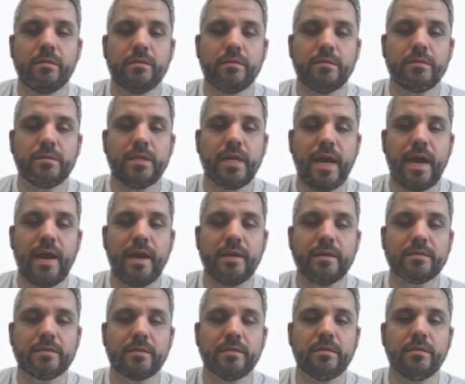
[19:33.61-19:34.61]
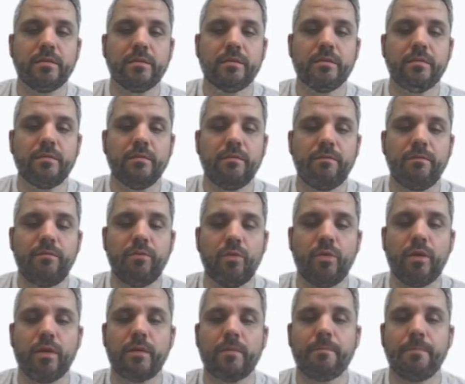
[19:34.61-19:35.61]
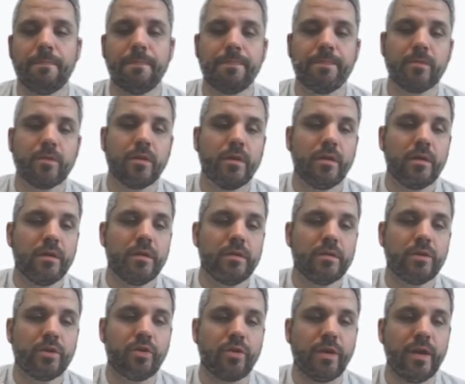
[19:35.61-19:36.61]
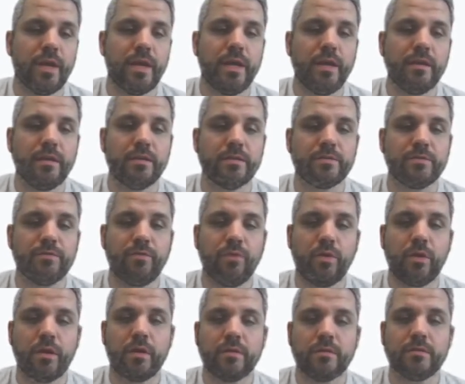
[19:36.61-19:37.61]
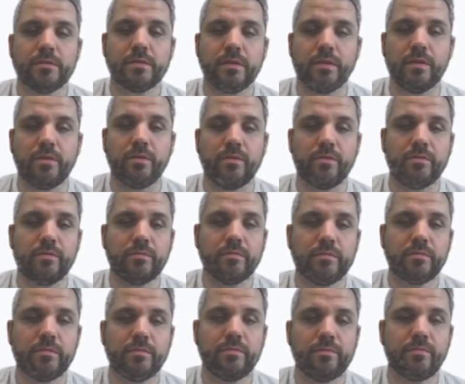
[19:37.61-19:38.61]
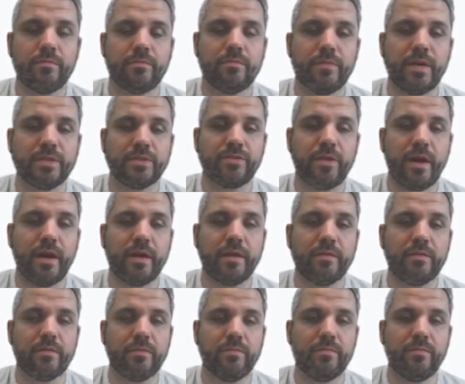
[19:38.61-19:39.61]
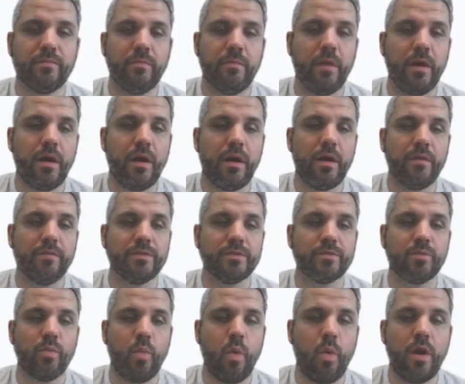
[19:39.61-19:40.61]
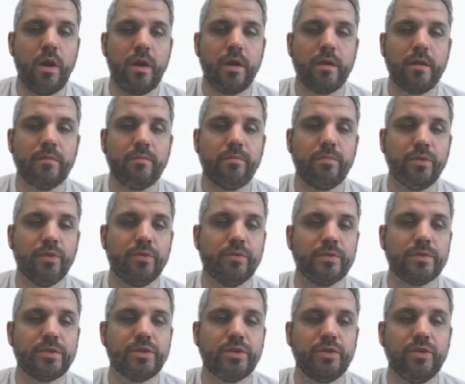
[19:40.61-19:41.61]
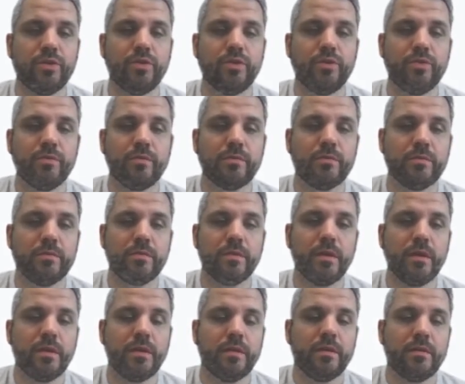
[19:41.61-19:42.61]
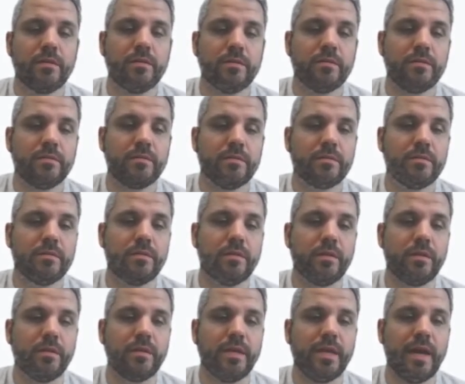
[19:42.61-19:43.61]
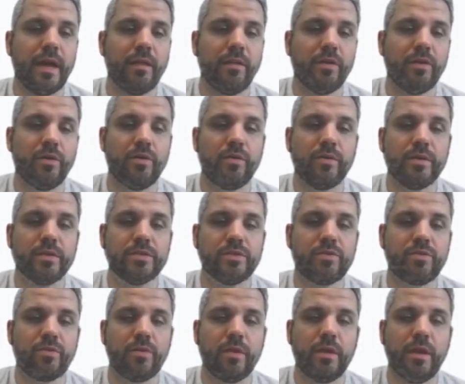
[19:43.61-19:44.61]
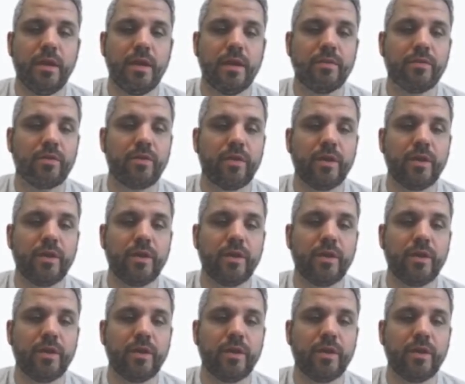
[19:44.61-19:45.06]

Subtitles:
task 4. Green is 4, so that's right. The mauve is 1, blue is 2, the yellow is 3, and the green